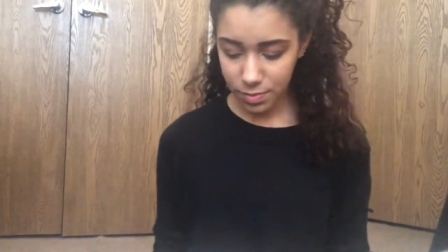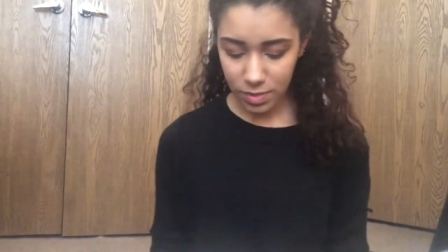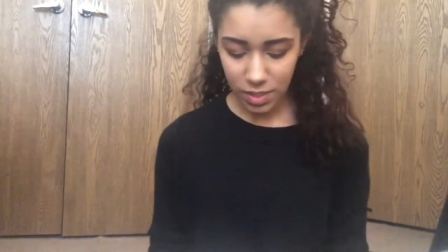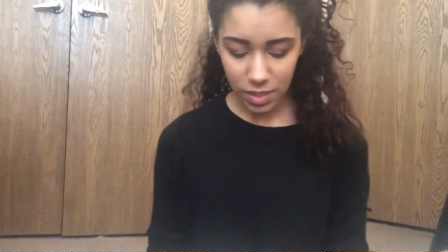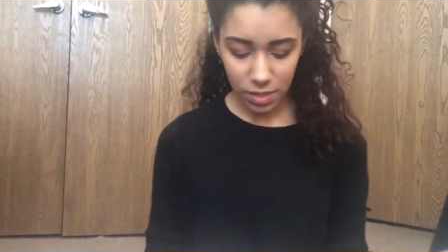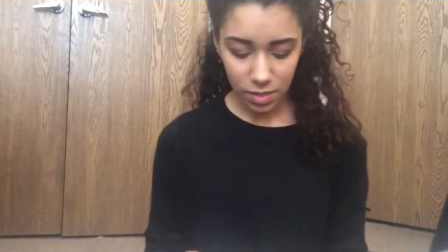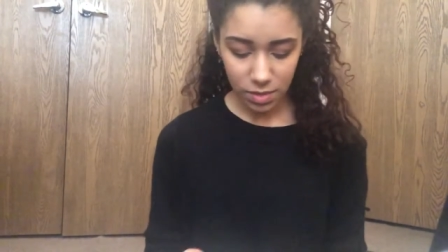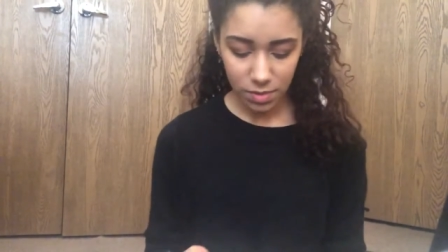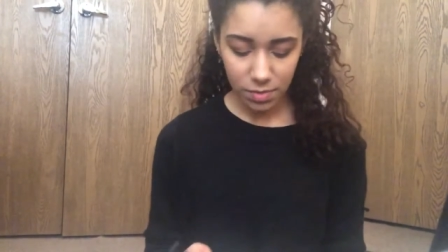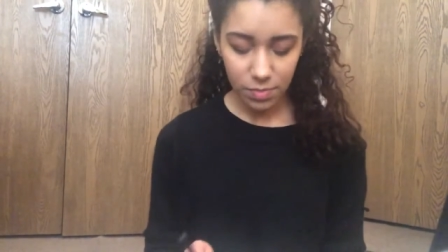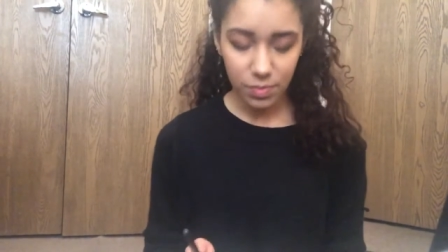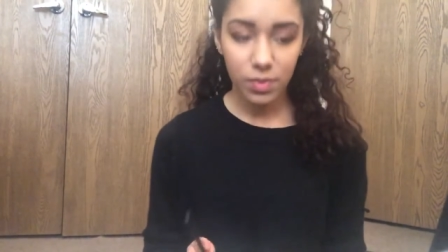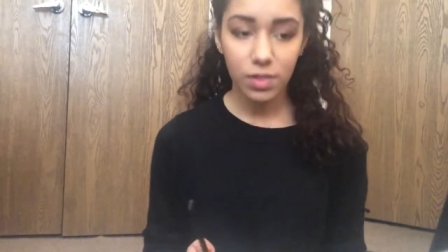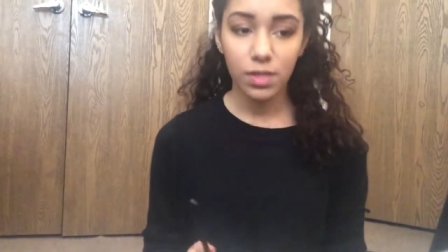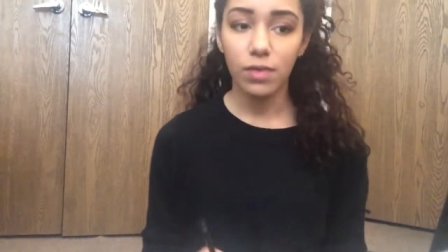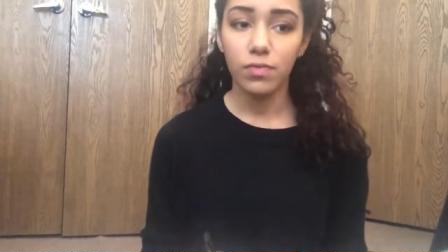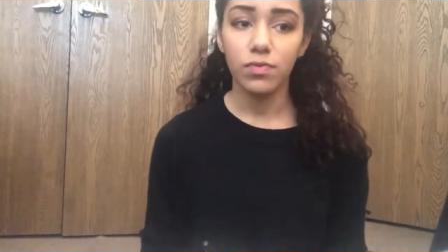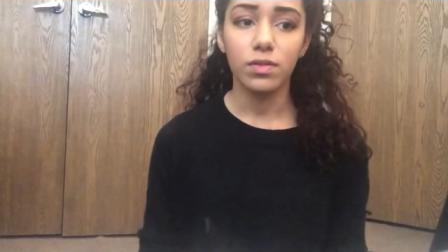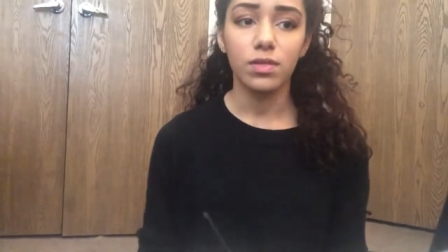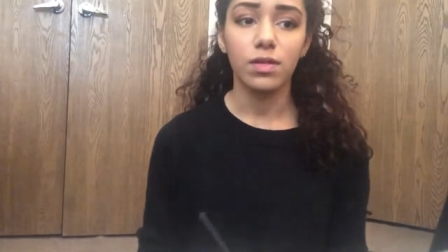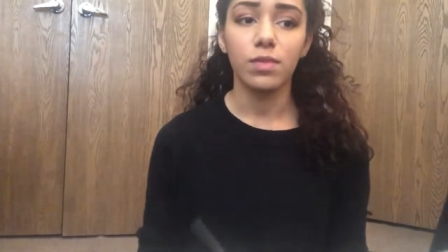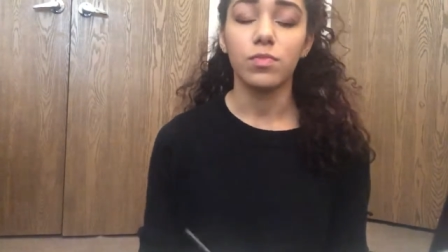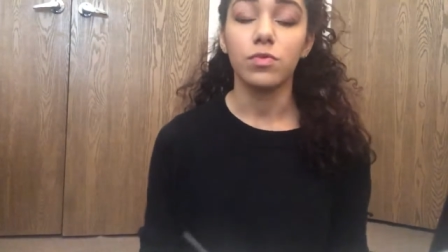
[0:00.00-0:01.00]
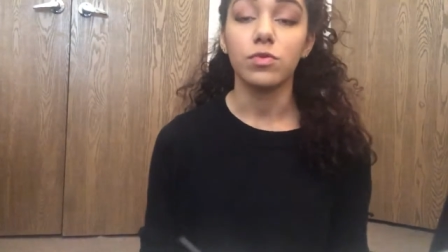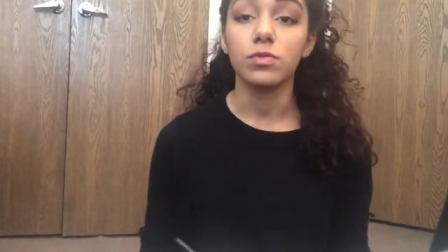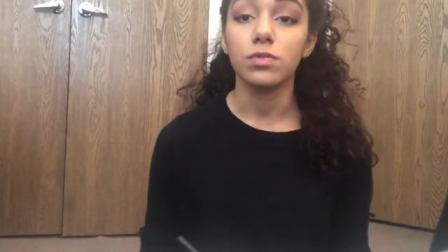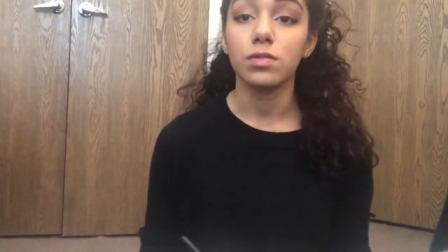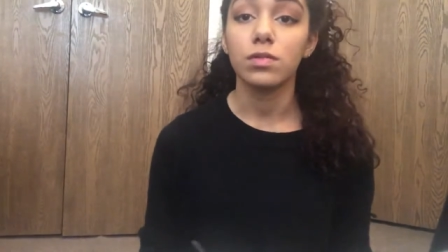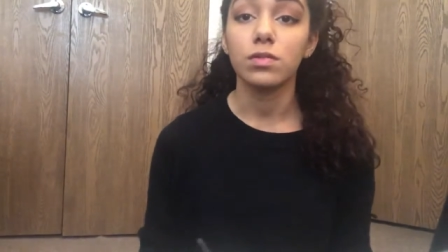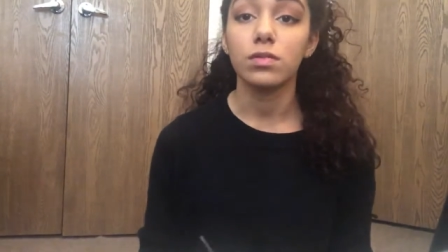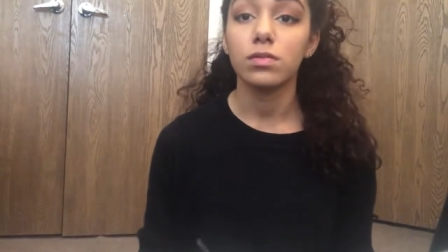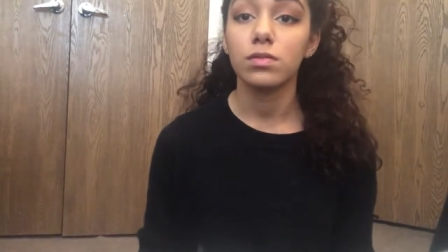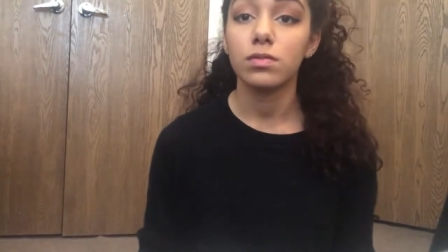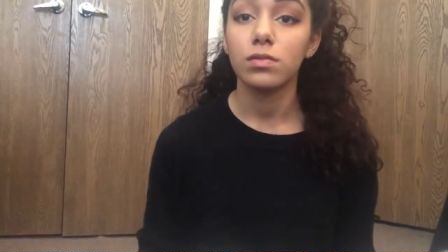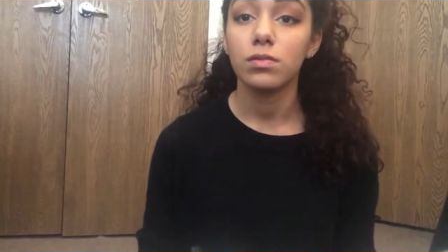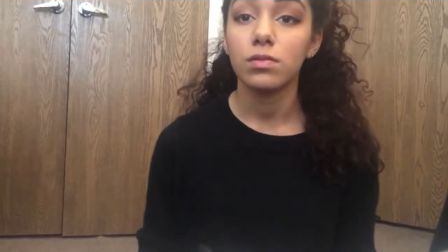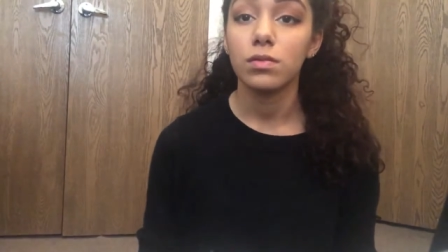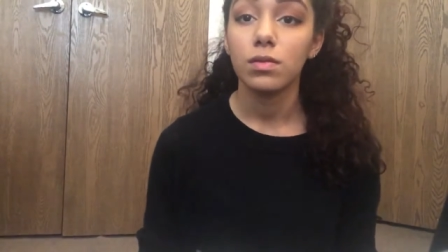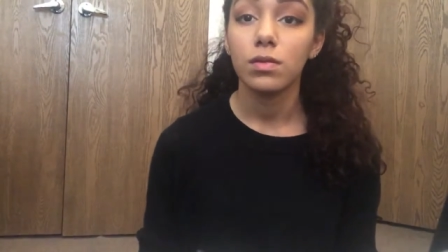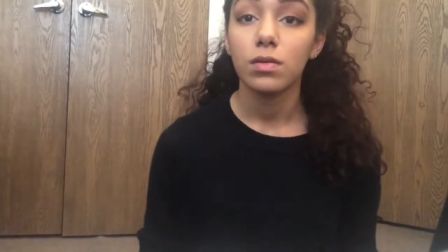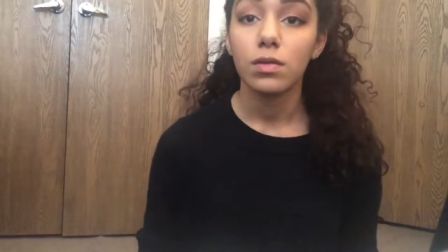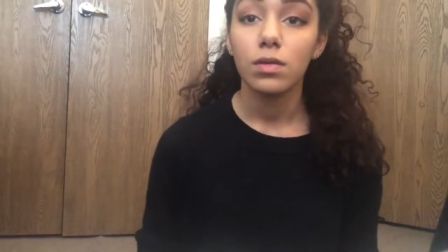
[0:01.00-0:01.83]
Yeah, definitely not posting this.